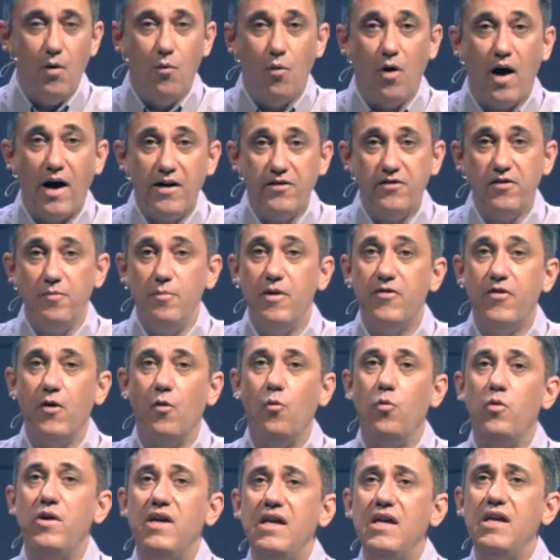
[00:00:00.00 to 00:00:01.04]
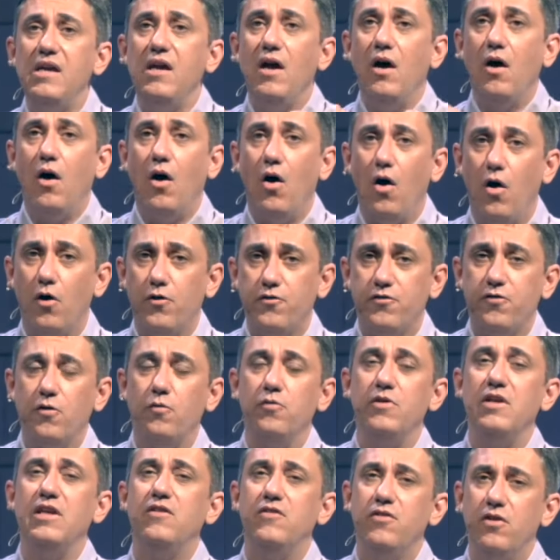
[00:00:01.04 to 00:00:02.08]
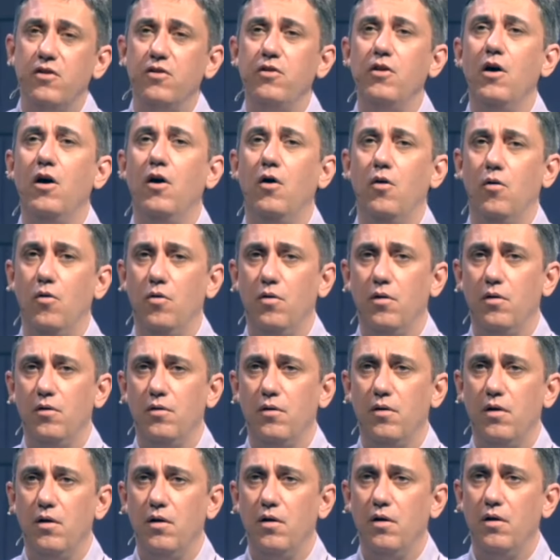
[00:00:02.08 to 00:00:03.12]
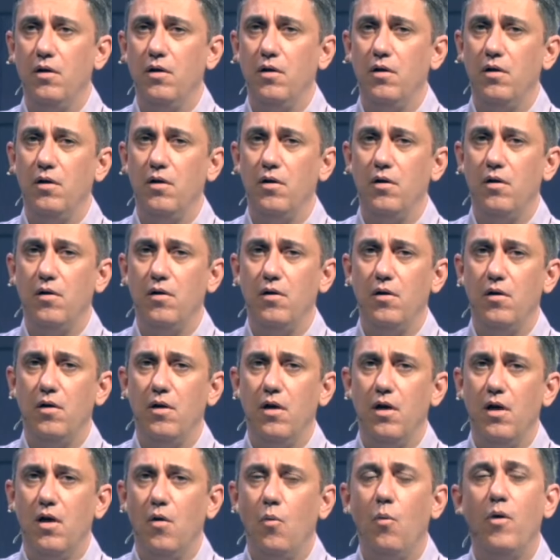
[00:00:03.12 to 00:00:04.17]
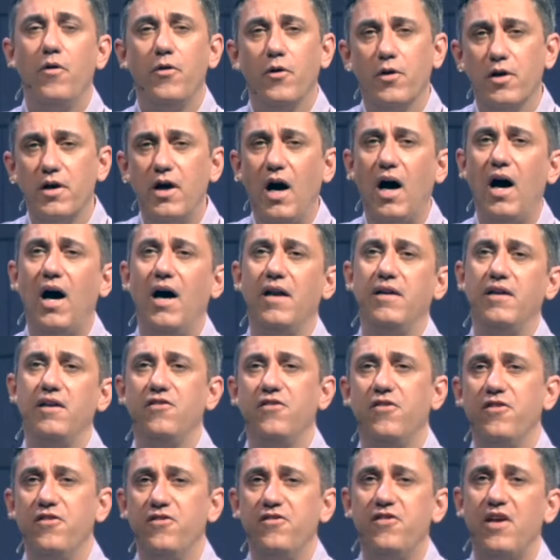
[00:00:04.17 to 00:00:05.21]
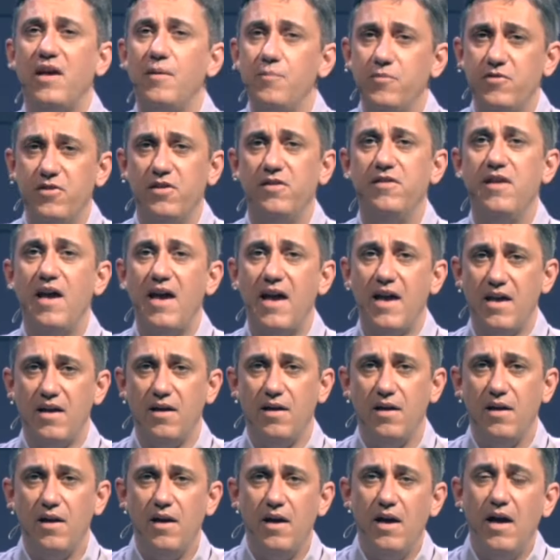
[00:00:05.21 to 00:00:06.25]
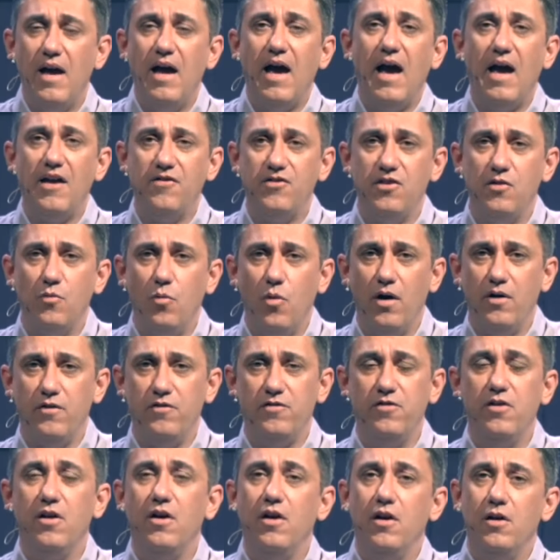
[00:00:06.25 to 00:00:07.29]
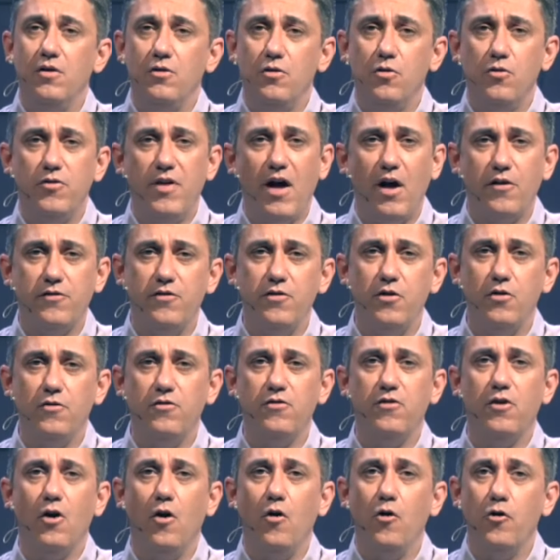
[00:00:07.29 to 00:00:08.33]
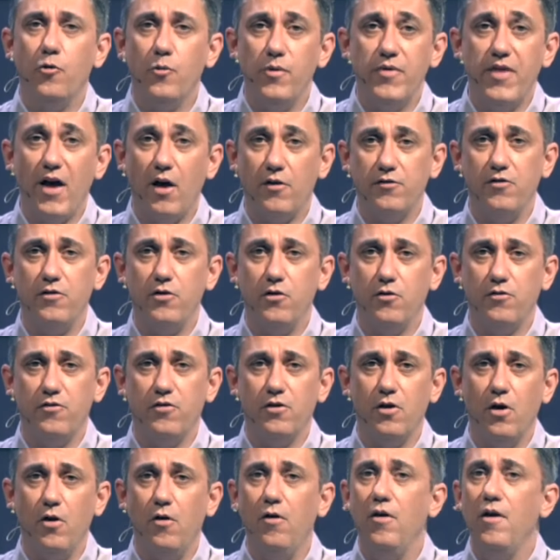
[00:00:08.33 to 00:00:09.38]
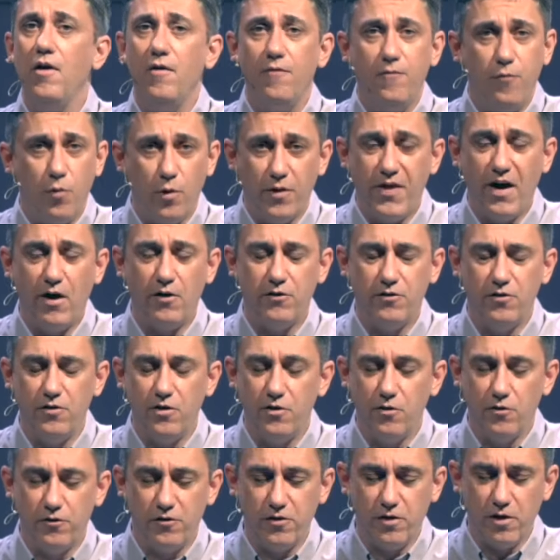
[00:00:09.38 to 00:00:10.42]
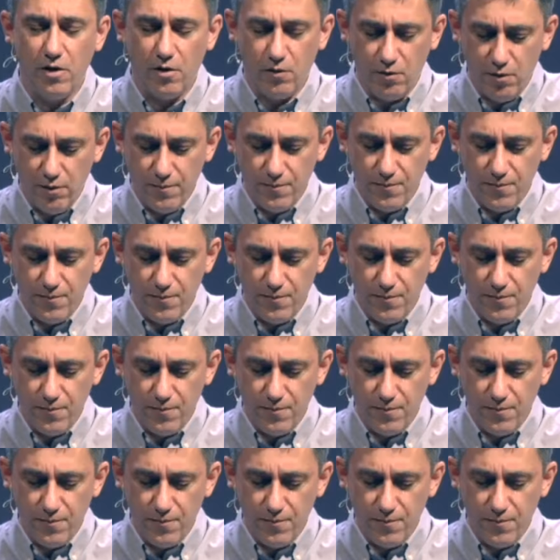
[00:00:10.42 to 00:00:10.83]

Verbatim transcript: Well, I submit that we also need to know whether God is the same today as he was 2,000 years ago, 3,000 years ago, 4,000 years ago.